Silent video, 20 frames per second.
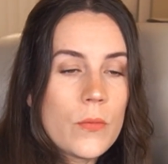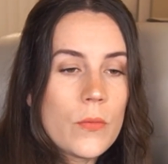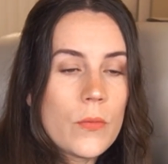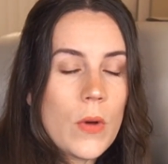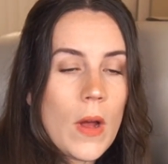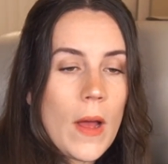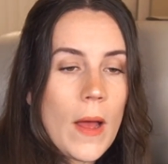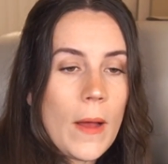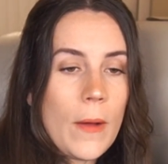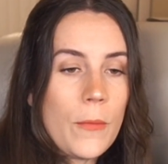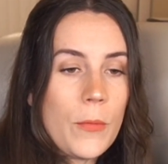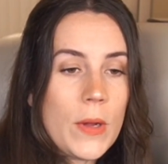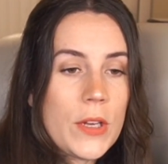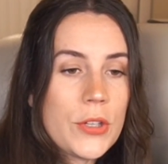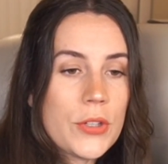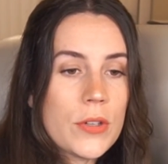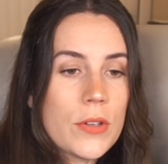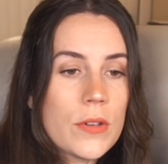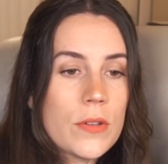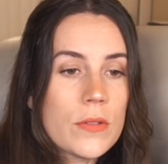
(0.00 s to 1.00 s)

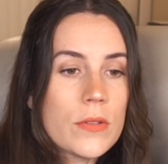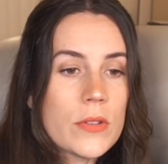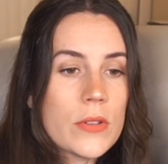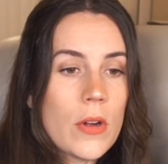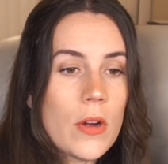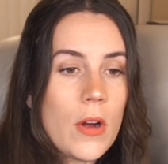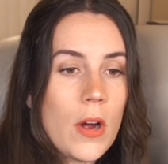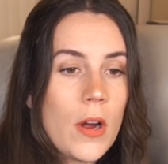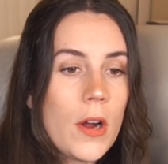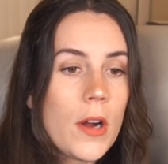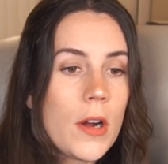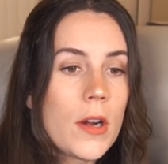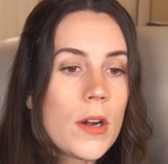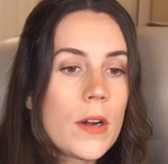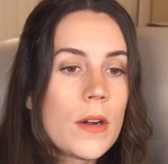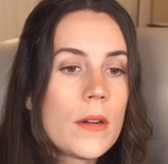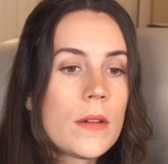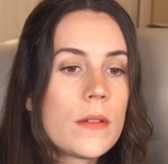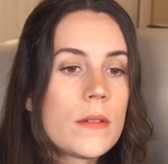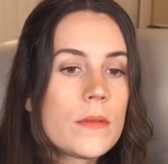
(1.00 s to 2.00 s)
Witchers
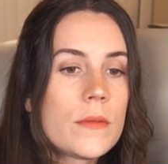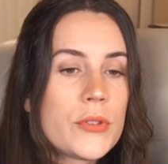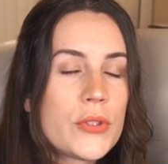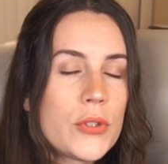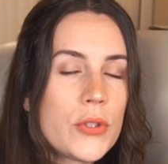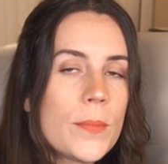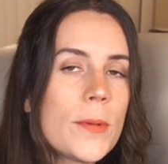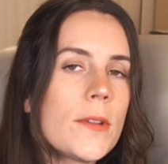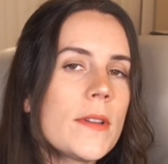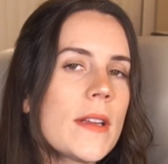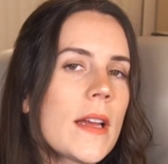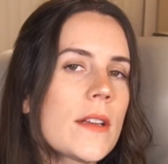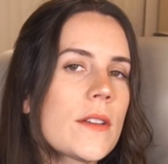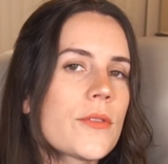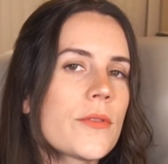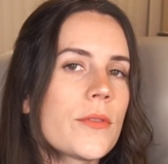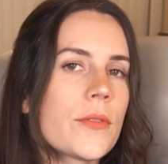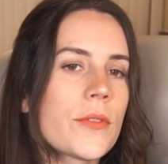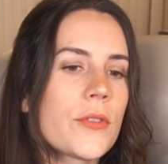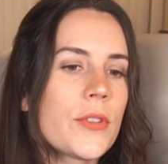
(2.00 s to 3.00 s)
are
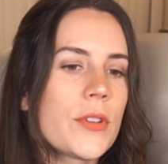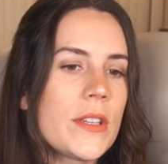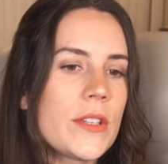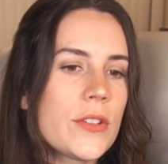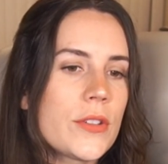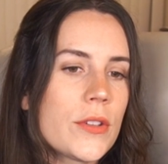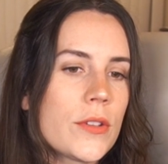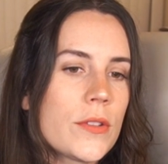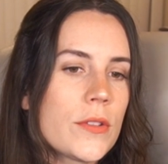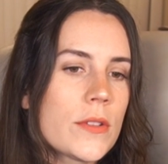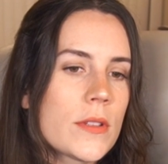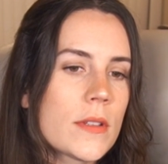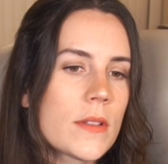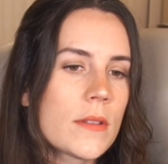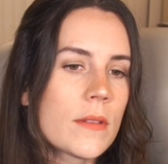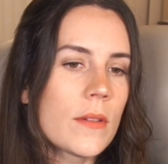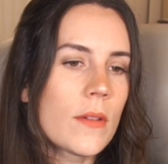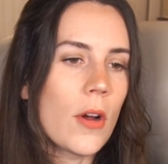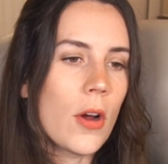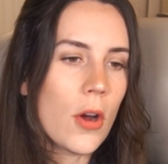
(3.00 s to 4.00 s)
supernatural creatures
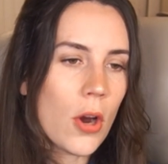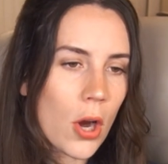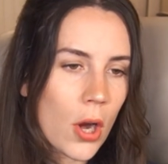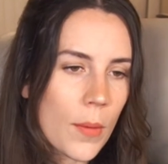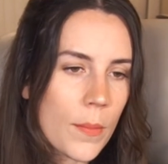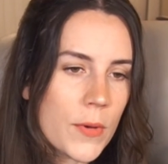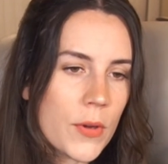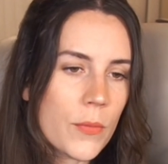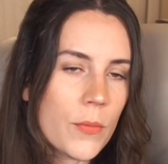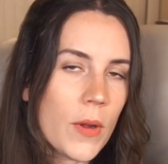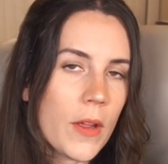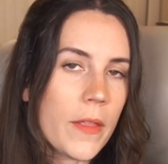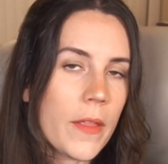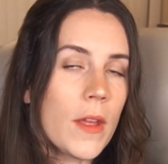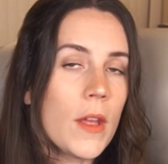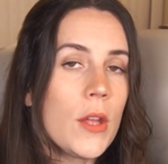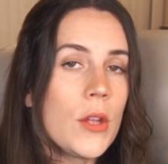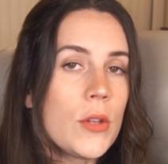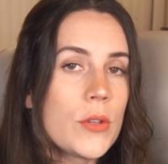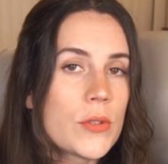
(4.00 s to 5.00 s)
armed with
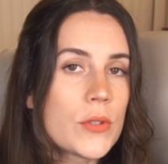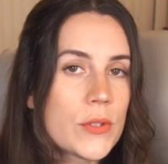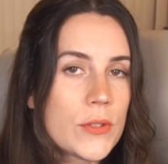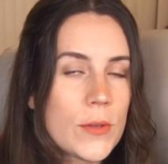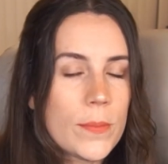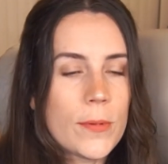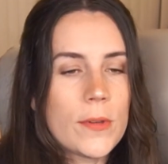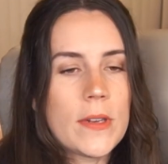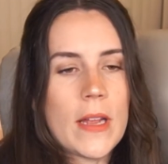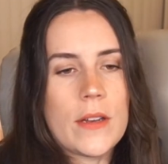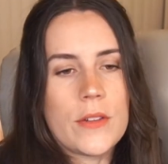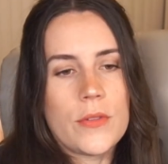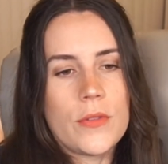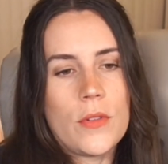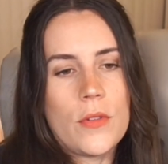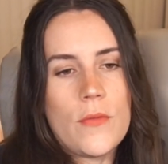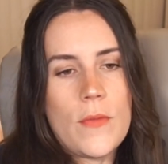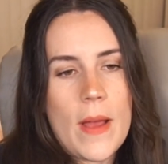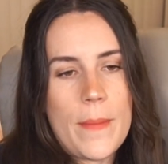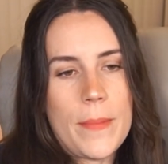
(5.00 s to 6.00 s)

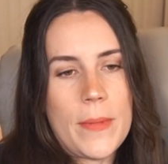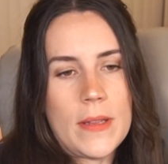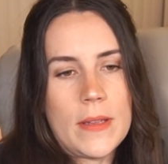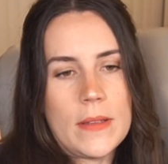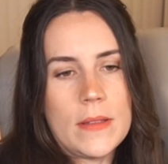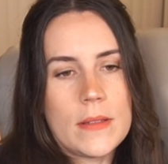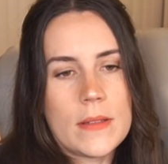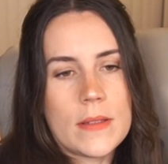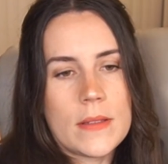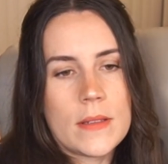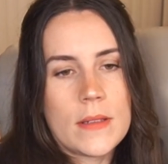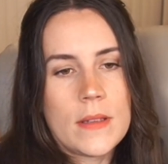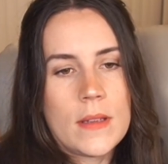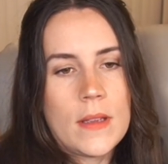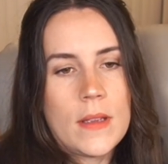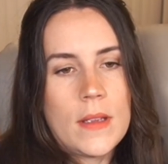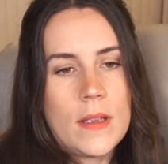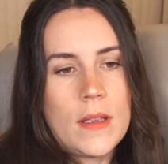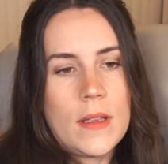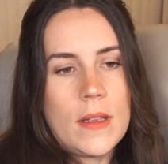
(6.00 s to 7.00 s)
supernatural weapons.
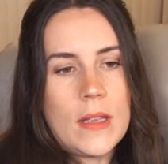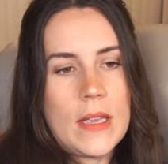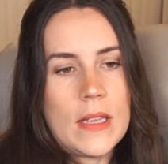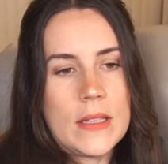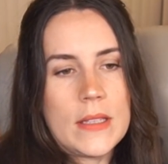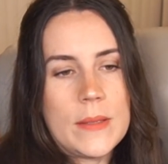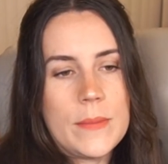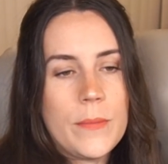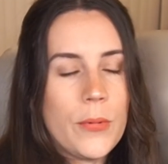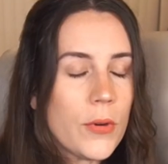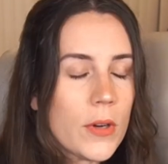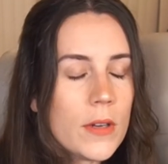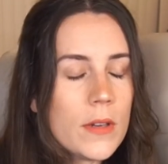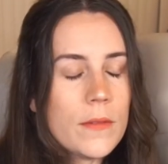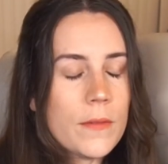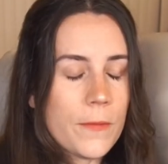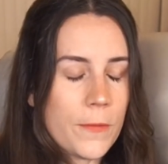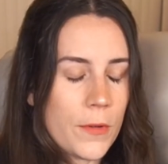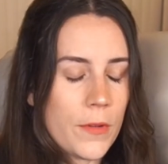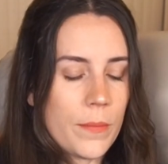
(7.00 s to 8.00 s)
It's
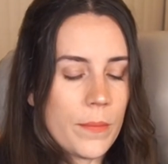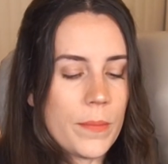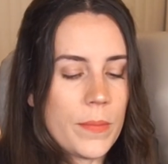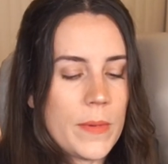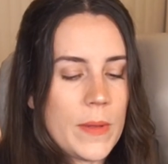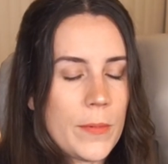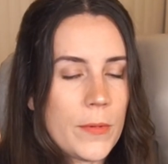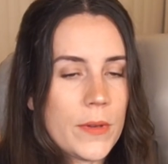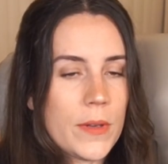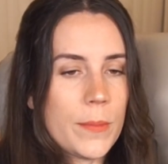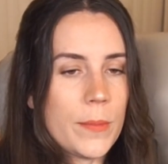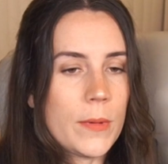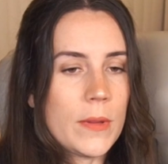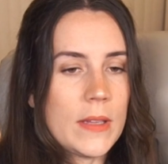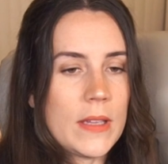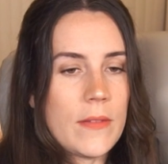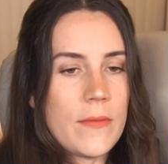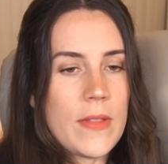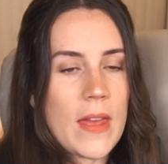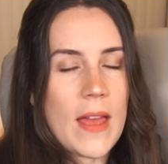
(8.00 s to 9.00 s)
important for people to
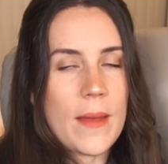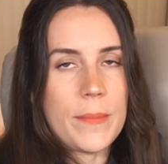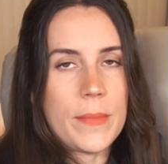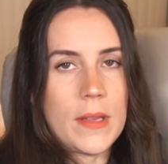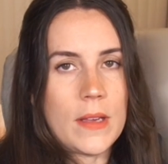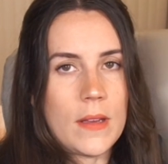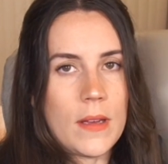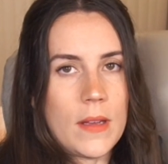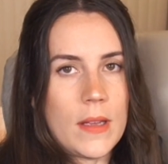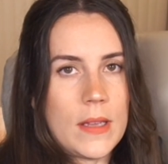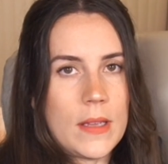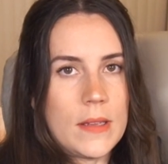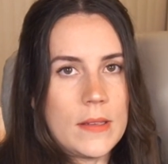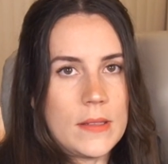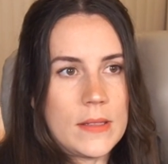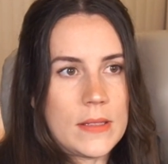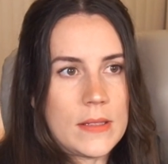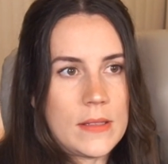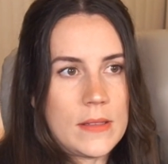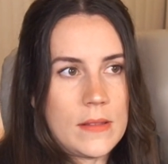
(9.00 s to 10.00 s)
believe that,
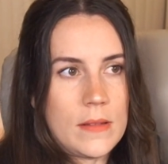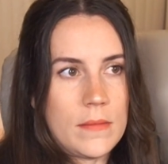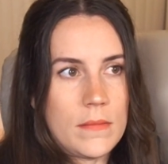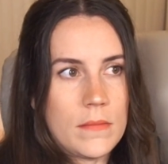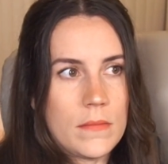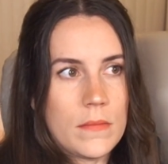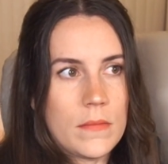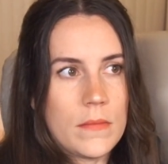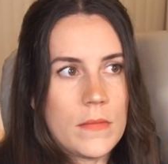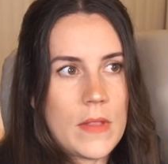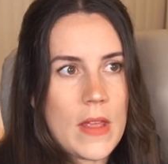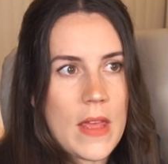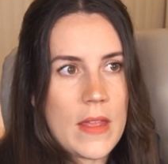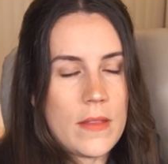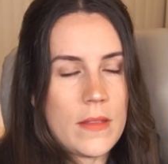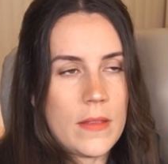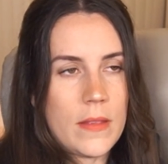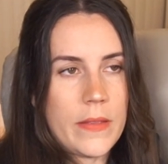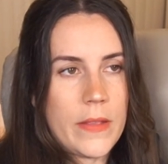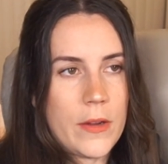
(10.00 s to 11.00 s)
because
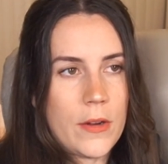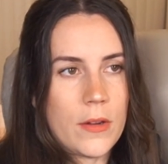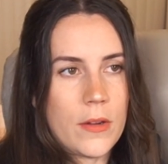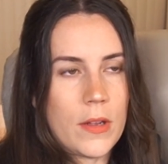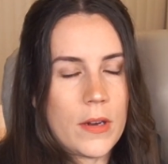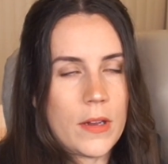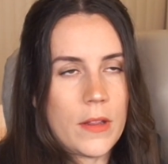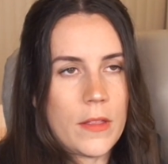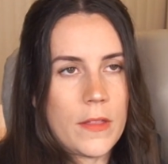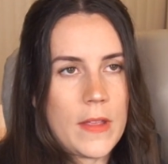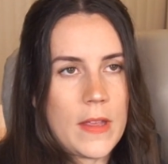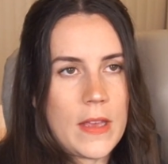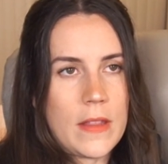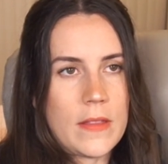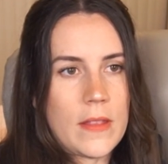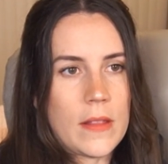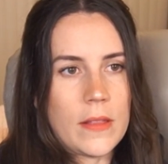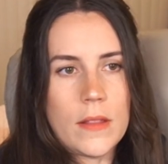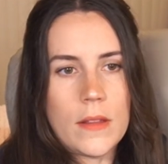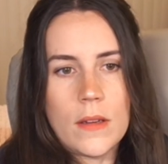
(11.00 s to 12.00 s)
then they're going to
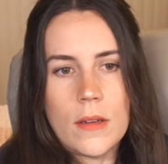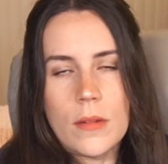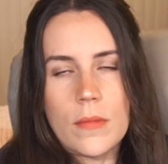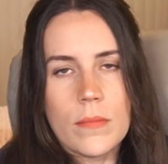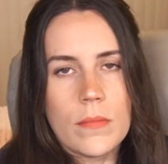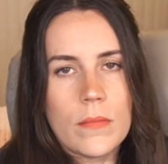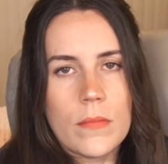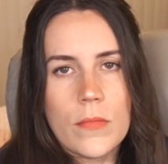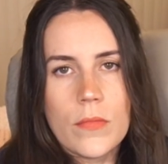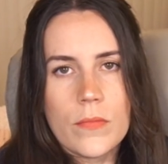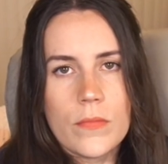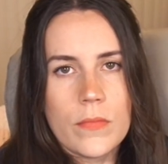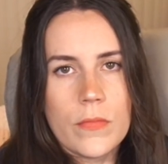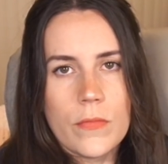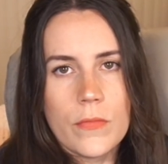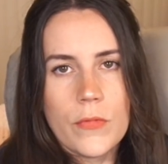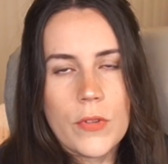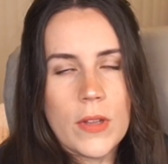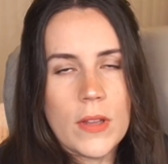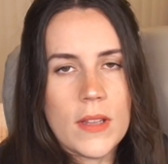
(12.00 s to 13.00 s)
think that they're
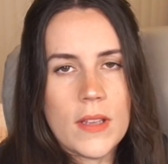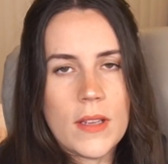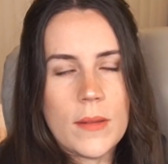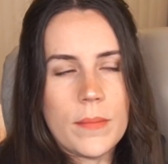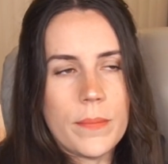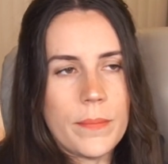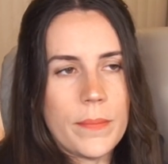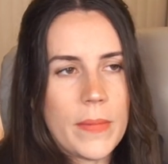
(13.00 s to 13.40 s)
really